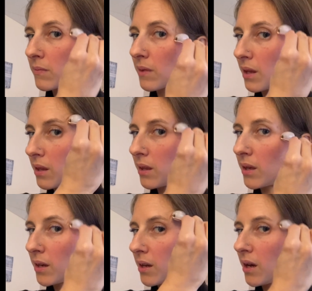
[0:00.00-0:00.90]
And
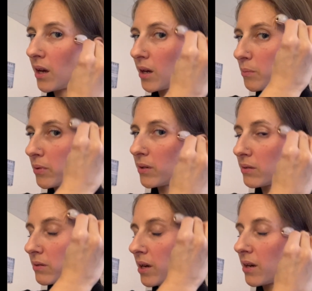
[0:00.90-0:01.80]
then up
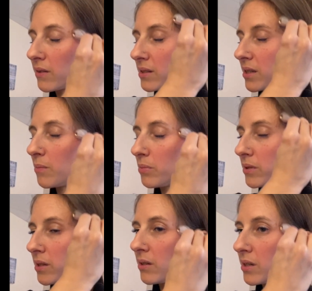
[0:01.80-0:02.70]
around the temple
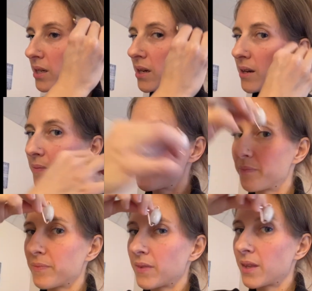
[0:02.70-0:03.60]
area.
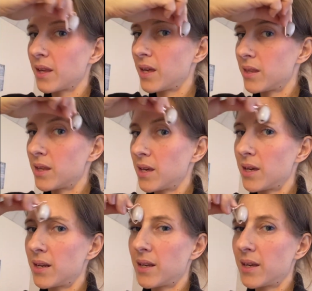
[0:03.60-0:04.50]
And
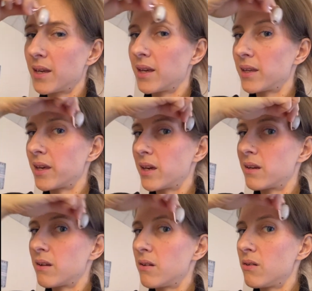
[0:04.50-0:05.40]
then
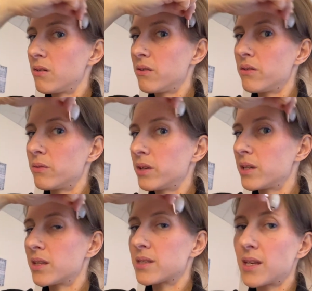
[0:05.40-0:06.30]
again, all the way
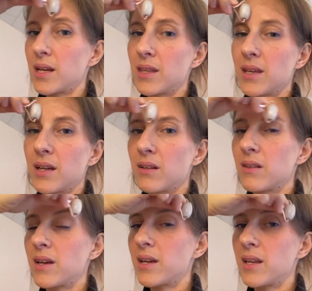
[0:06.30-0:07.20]
to the side of the
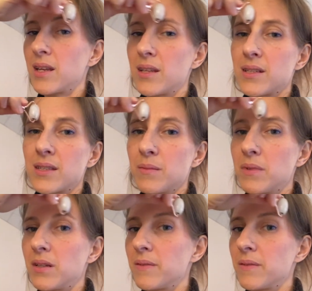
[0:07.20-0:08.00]
hairline and into the middle.